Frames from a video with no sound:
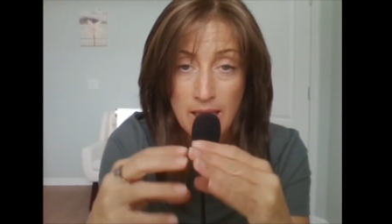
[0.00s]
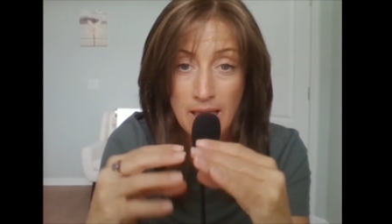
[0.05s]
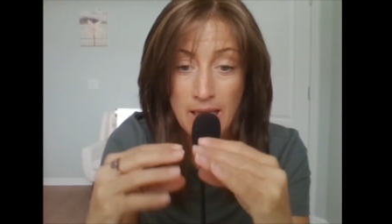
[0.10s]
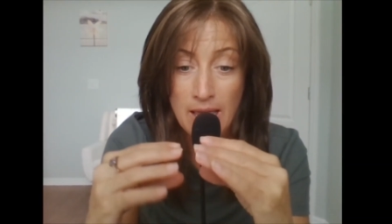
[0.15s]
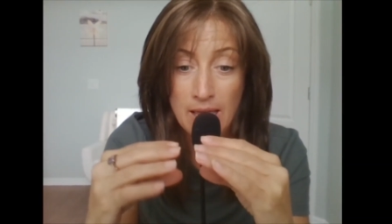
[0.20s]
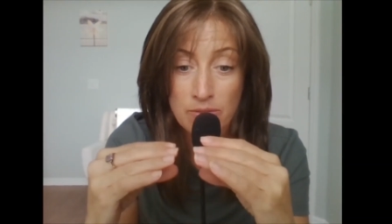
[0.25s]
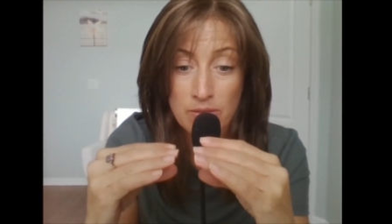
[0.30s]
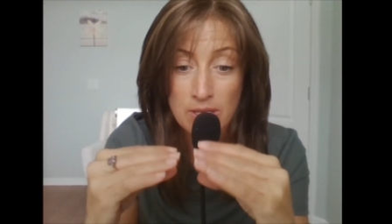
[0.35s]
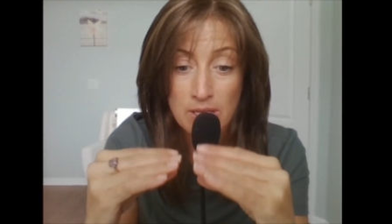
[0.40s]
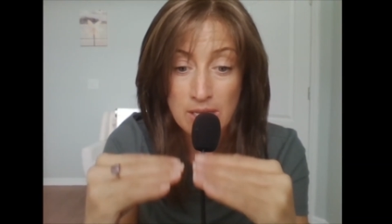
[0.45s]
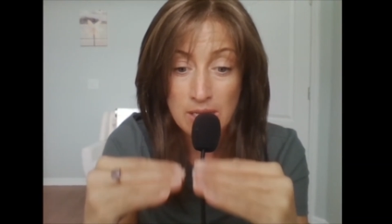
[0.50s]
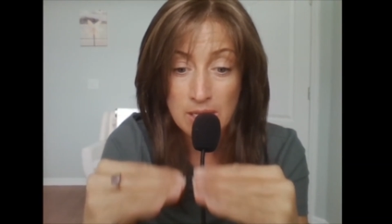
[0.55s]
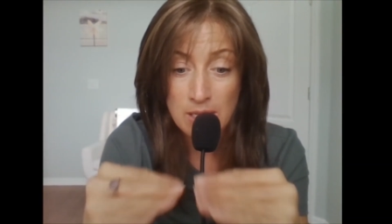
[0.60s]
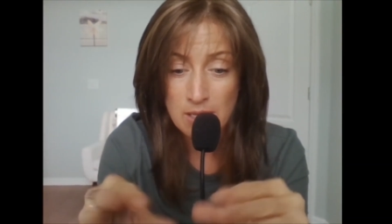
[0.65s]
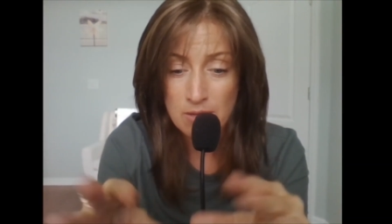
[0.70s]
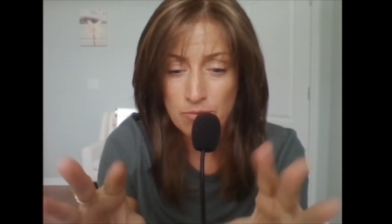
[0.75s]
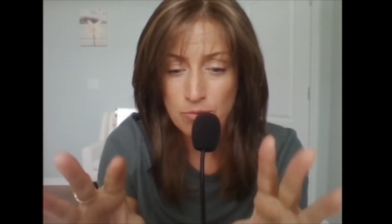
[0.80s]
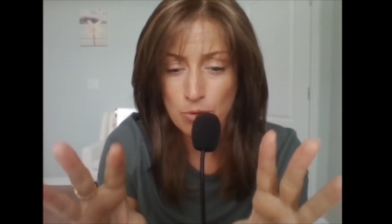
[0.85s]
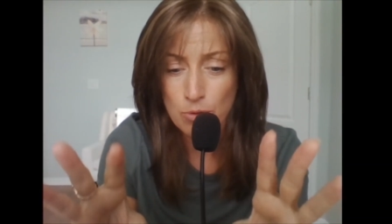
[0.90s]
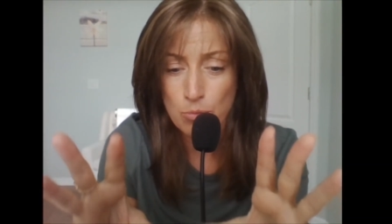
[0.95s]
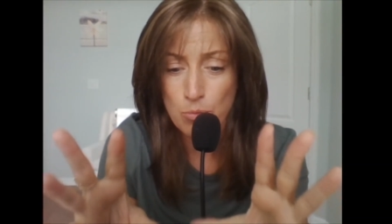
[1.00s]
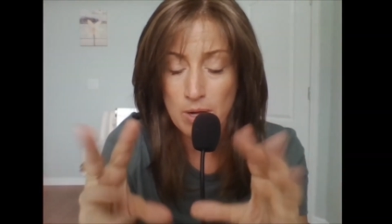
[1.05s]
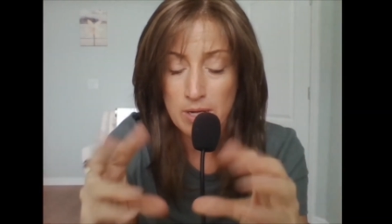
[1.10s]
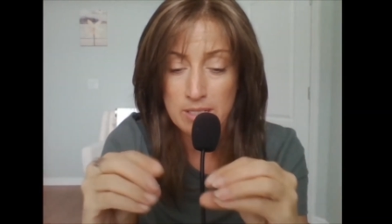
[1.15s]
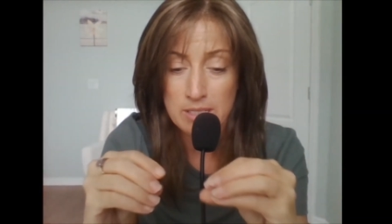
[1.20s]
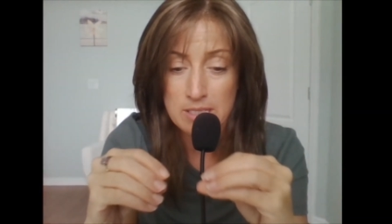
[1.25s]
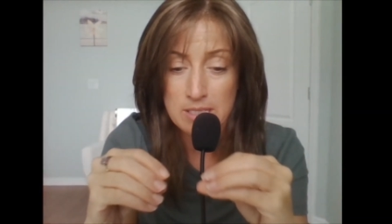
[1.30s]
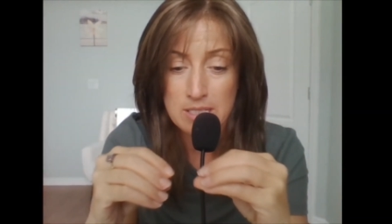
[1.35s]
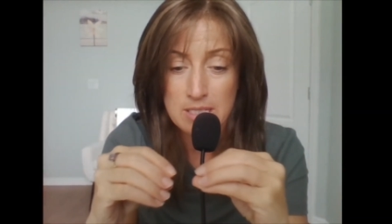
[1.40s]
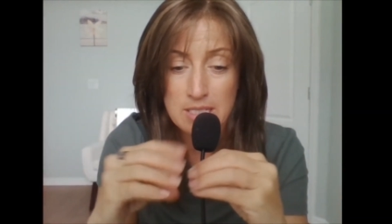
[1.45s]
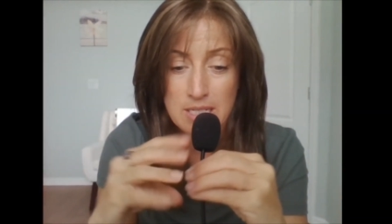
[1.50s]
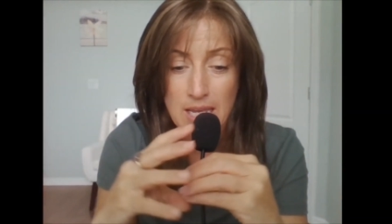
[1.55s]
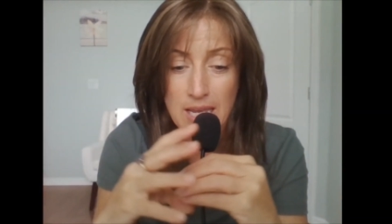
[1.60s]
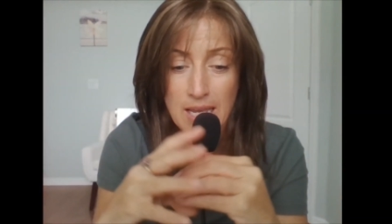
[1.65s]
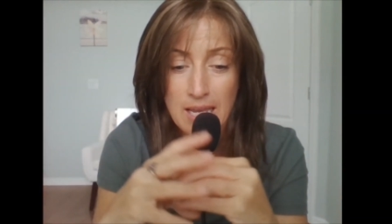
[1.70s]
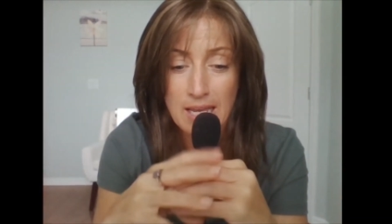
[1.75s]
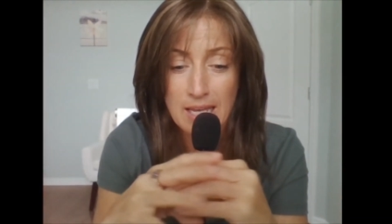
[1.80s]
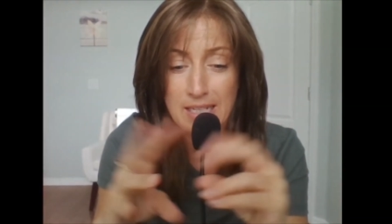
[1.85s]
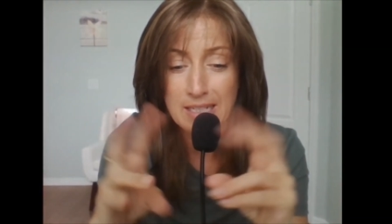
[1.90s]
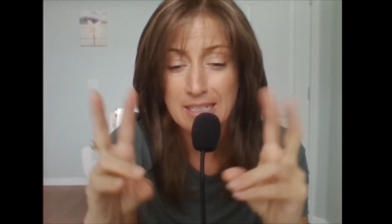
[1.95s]
and the evil ones
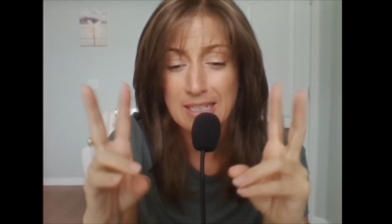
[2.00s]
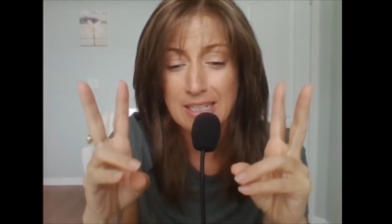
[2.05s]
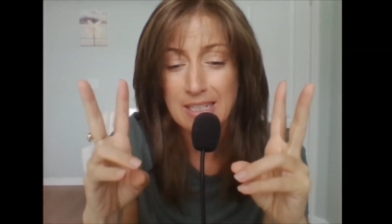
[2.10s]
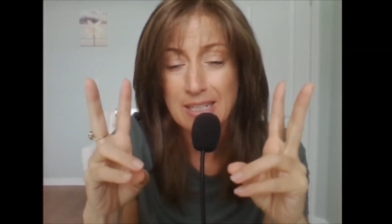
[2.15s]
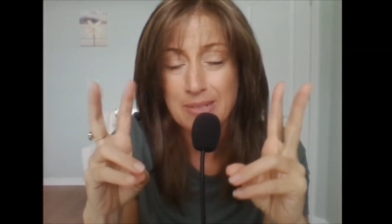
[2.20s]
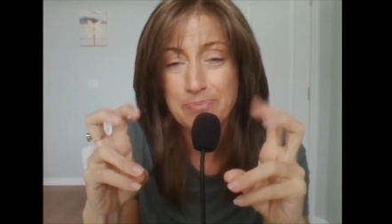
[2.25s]
and